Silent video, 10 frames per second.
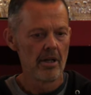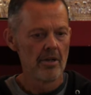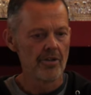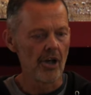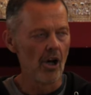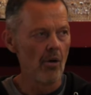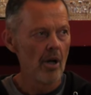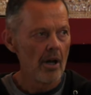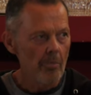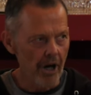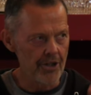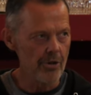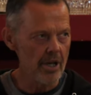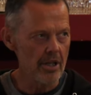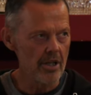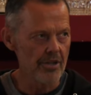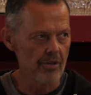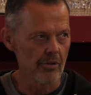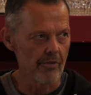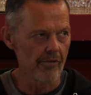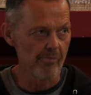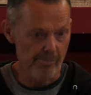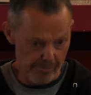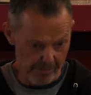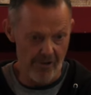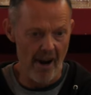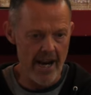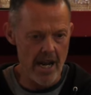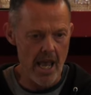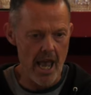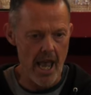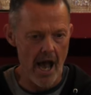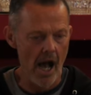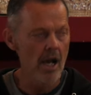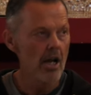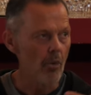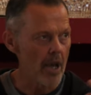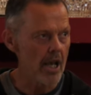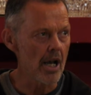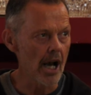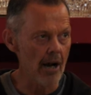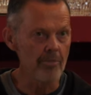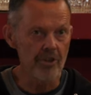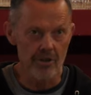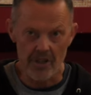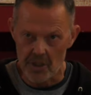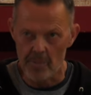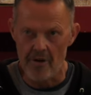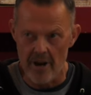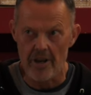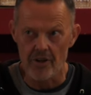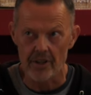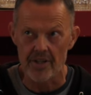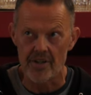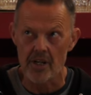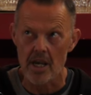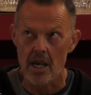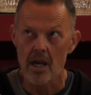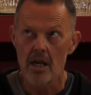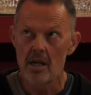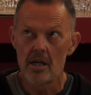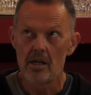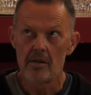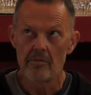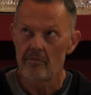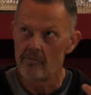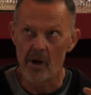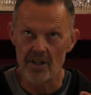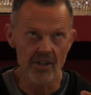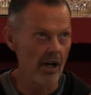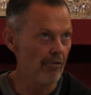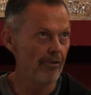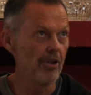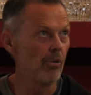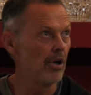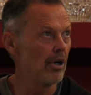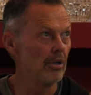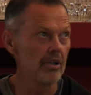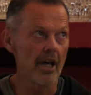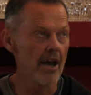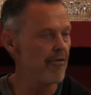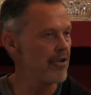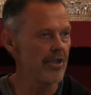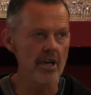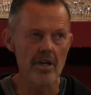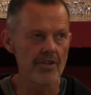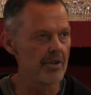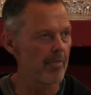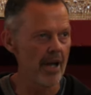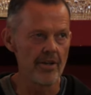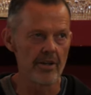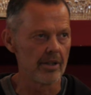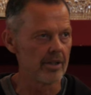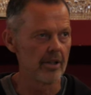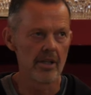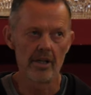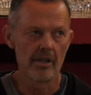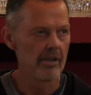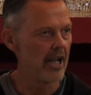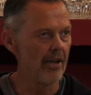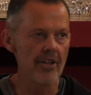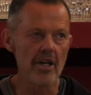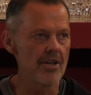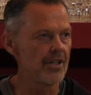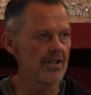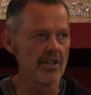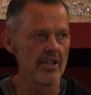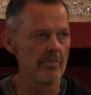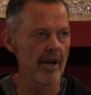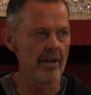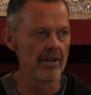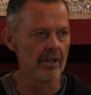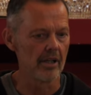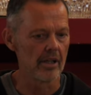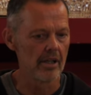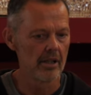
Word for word: So, by doing this sort of training here, we can come to experientially see myself and the world, everything is dependent. Nothing exists independently.